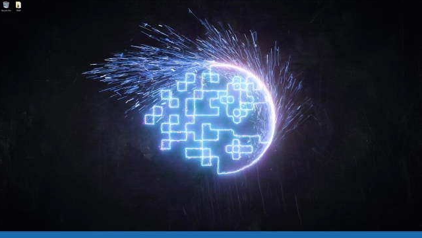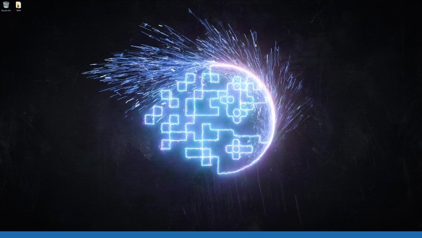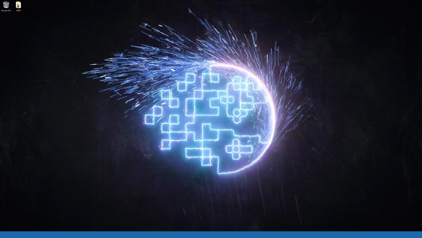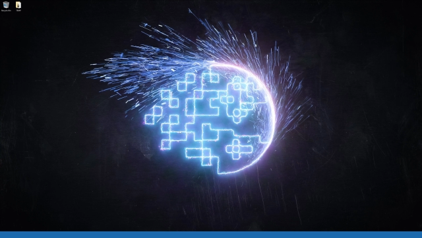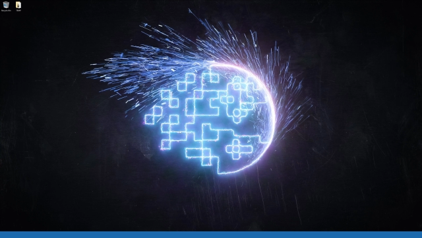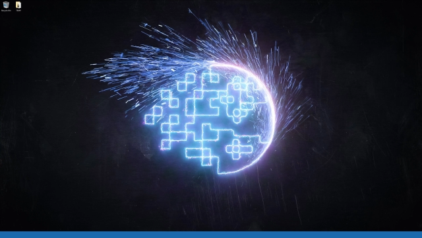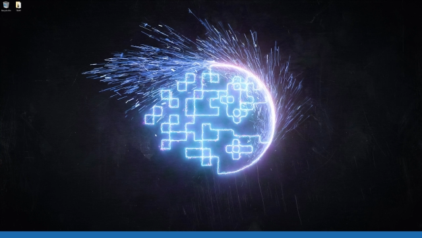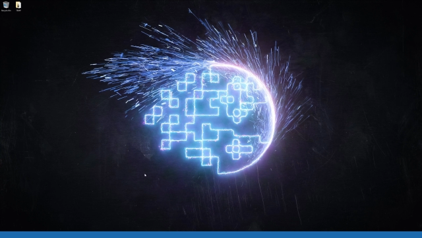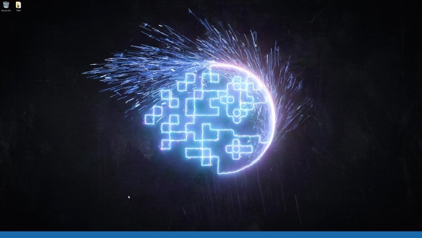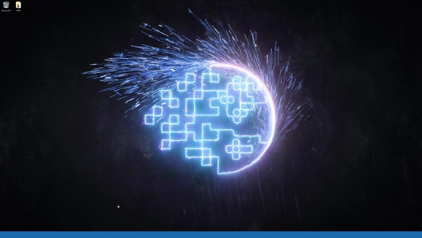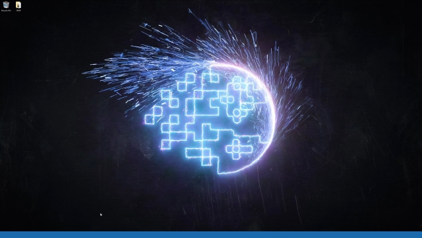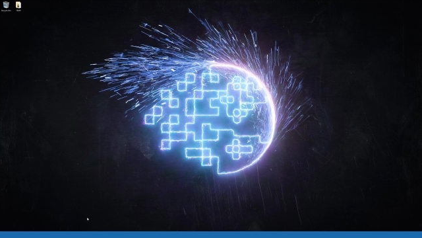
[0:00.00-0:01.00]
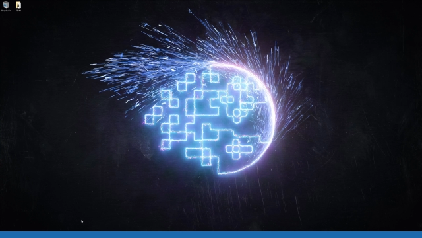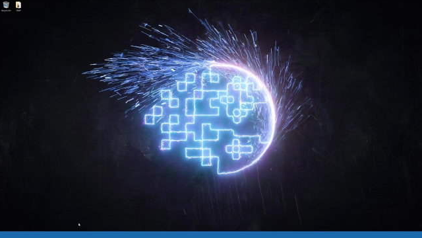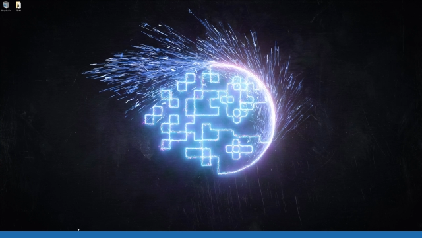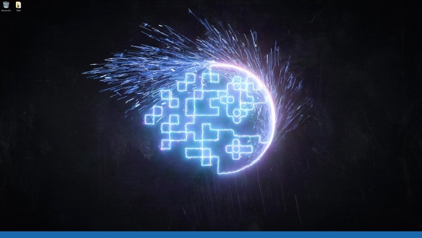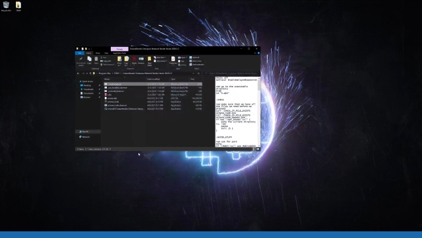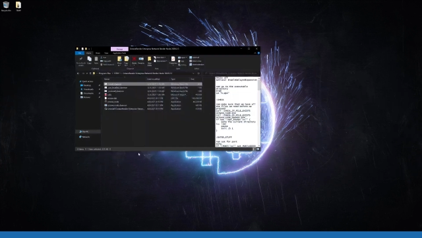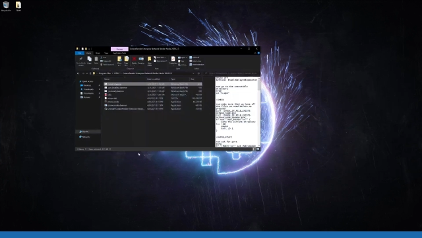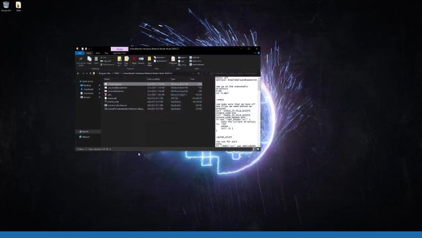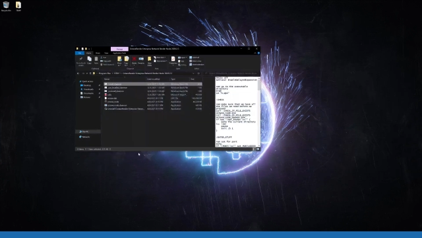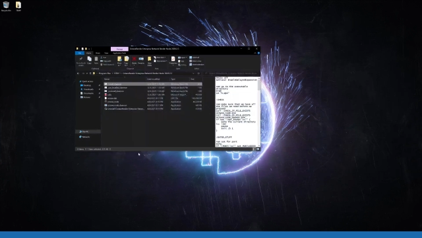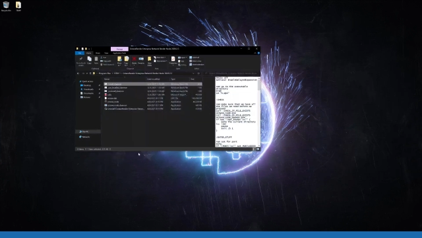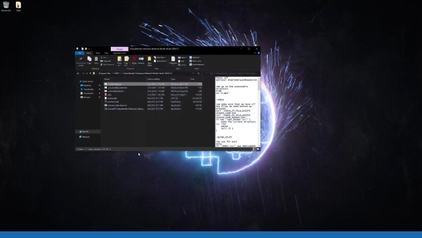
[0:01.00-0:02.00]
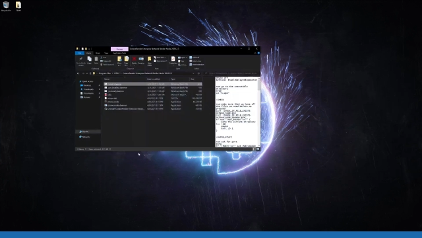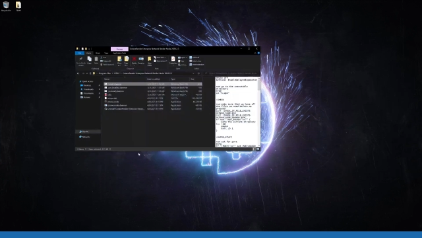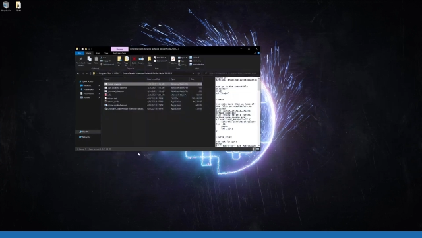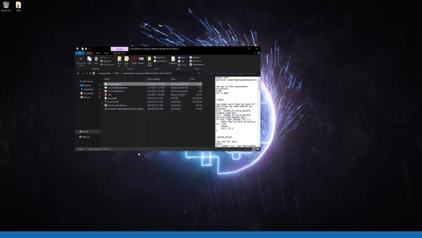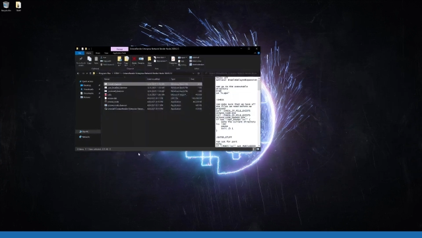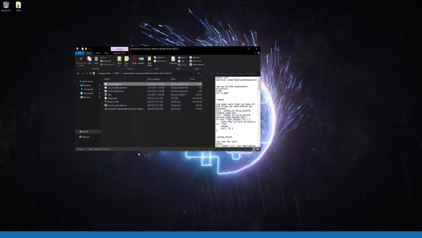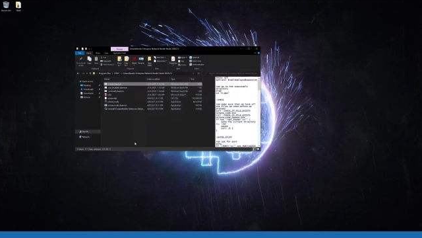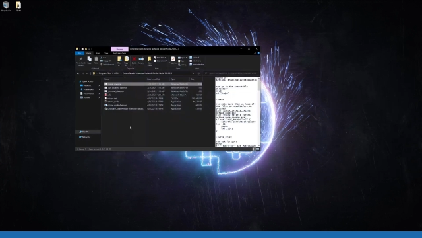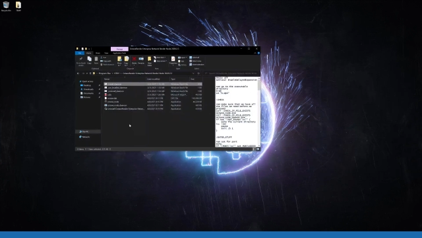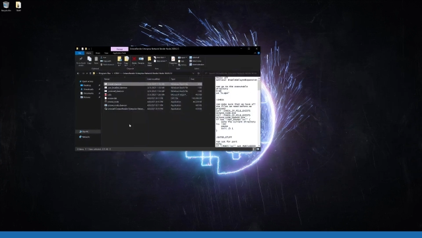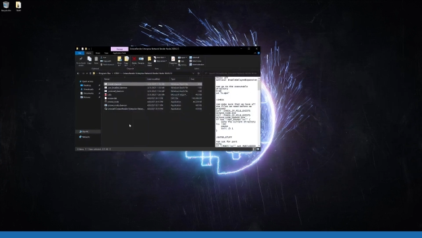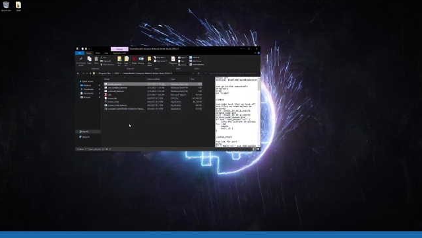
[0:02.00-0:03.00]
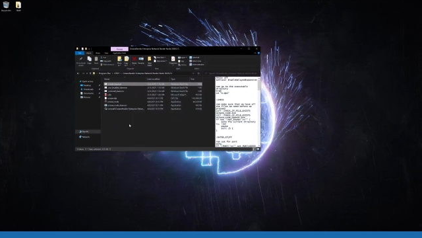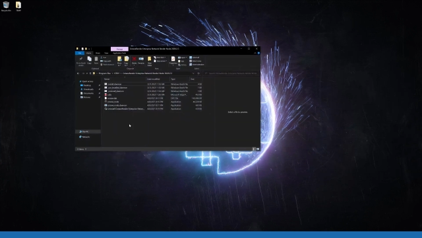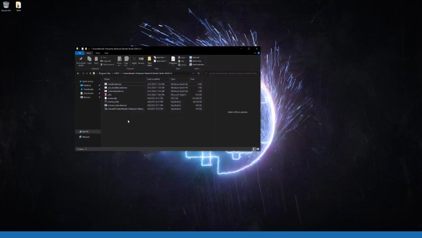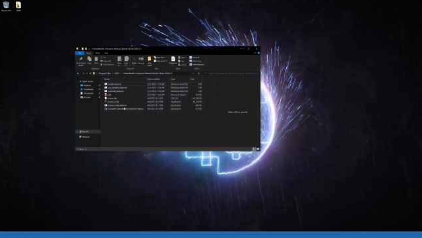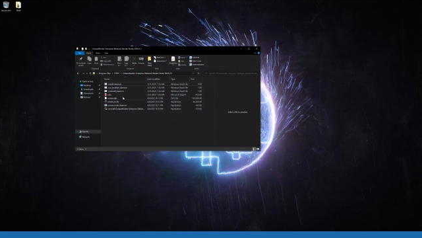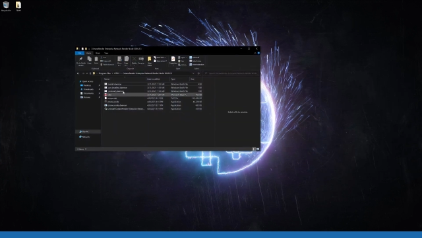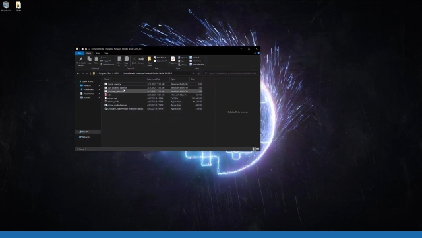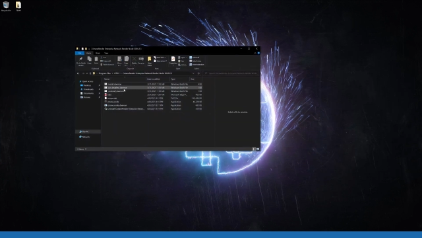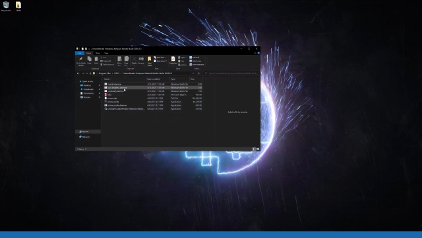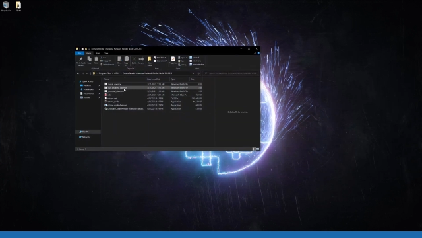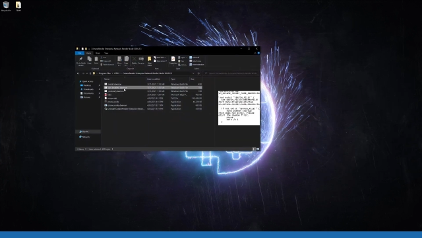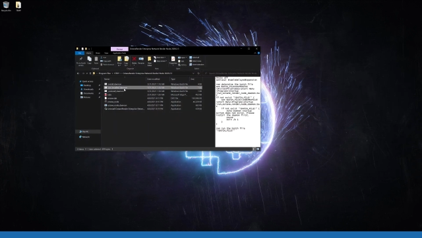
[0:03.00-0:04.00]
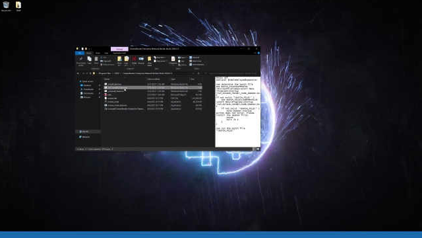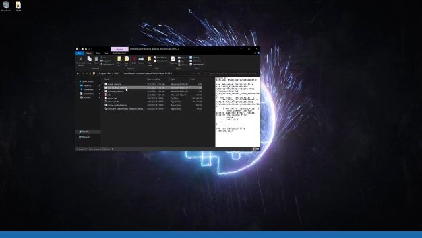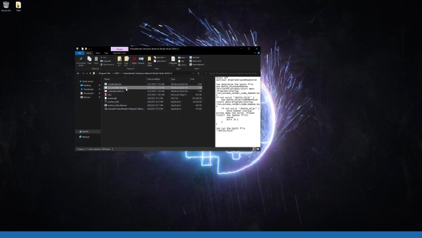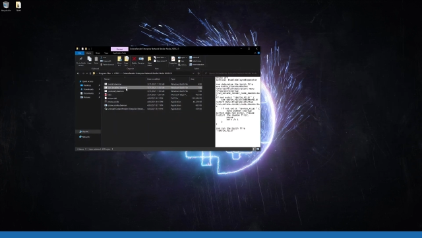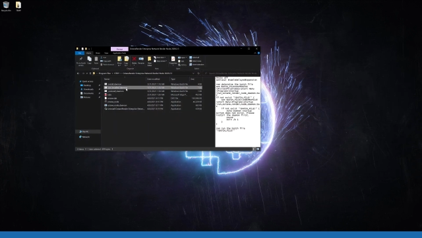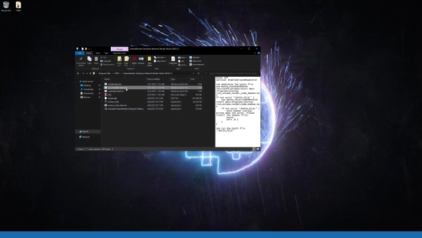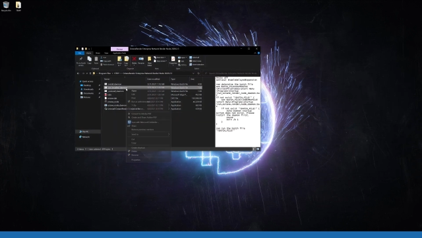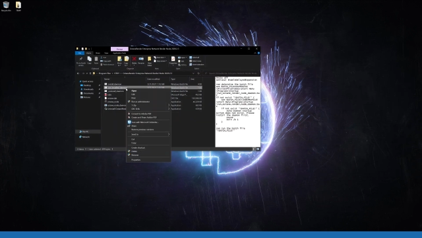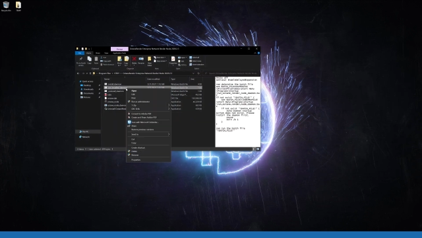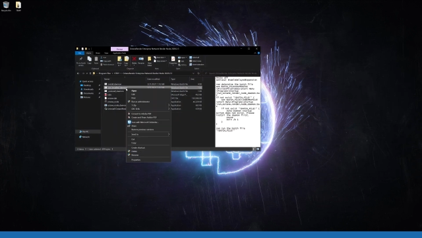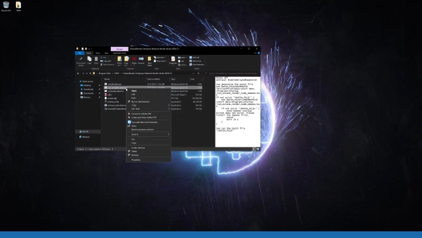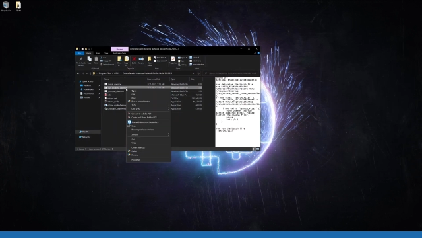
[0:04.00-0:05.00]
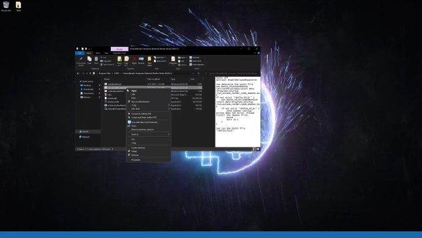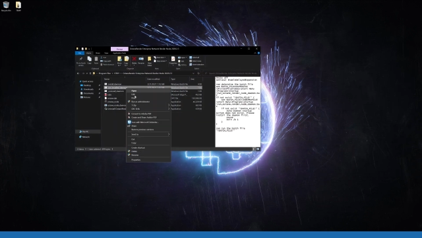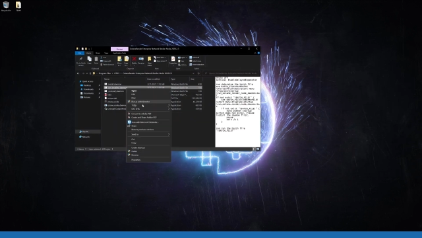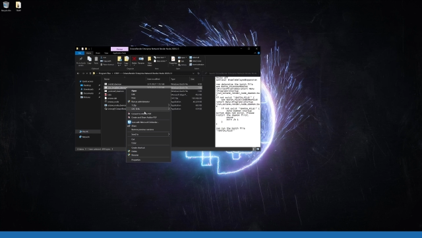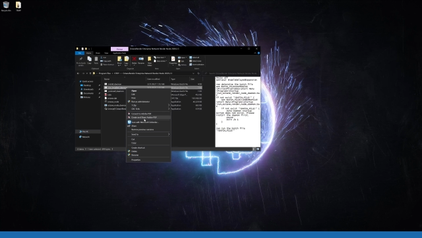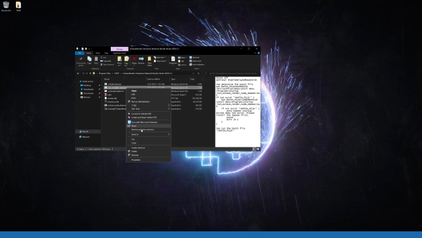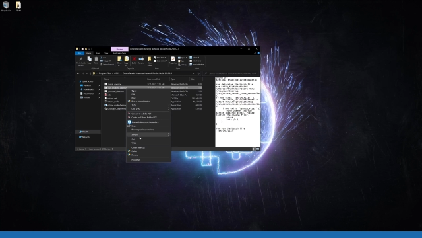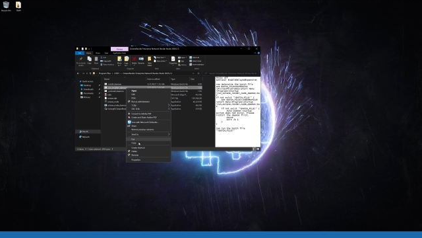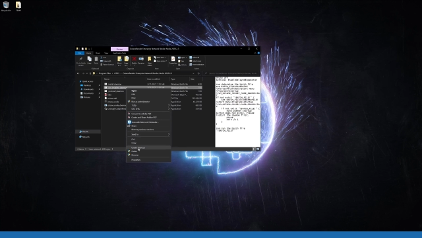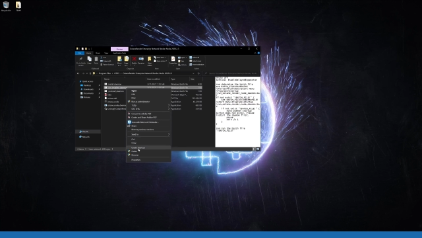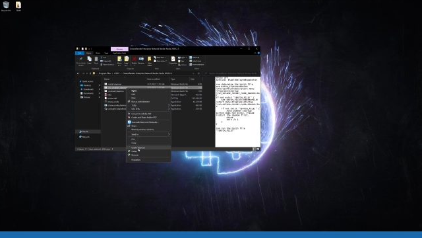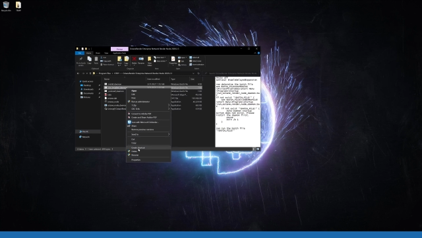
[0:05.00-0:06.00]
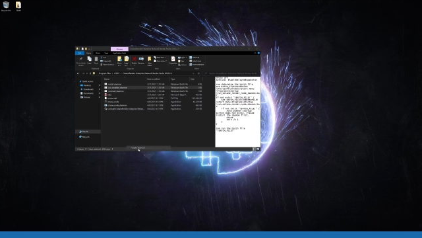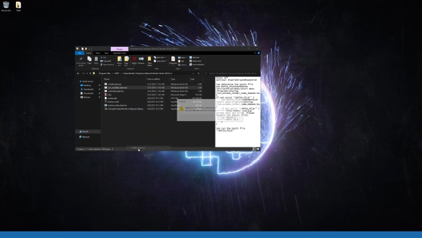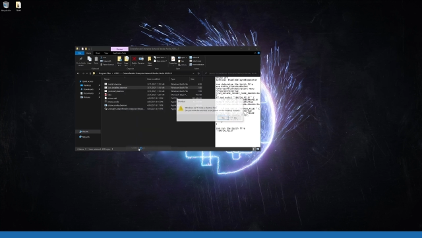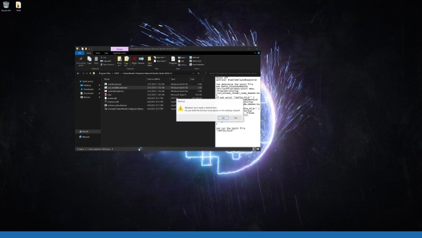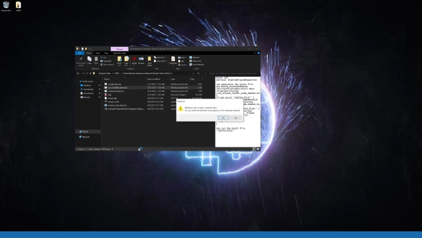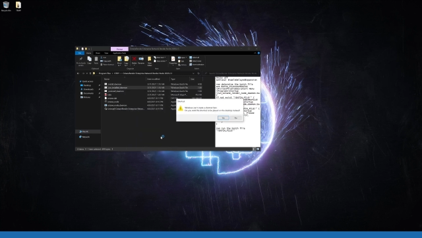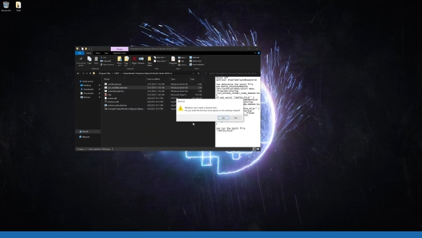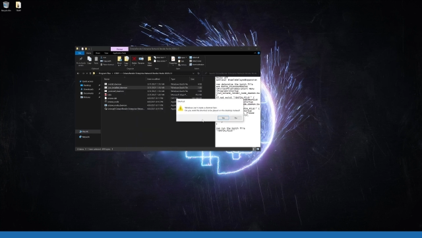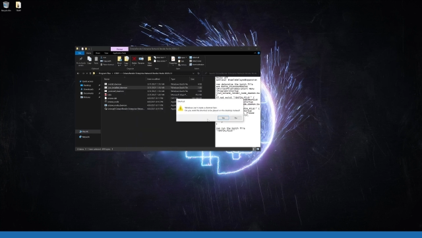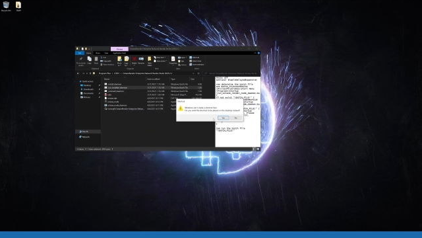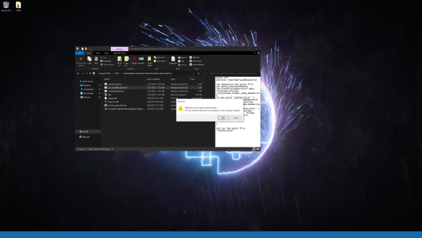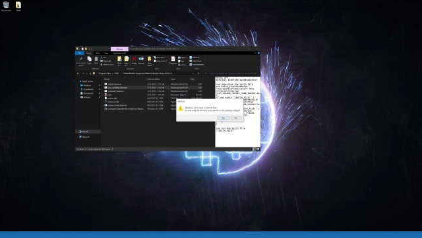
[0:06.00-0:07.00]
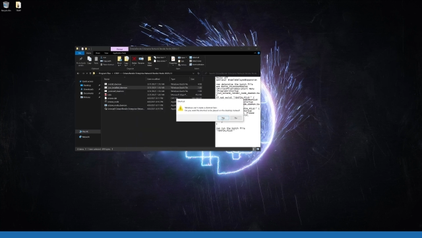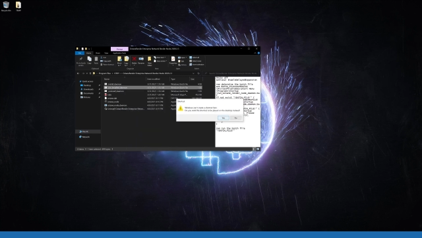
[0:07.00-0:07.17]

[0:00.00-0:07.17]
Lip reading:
(no speaker visible)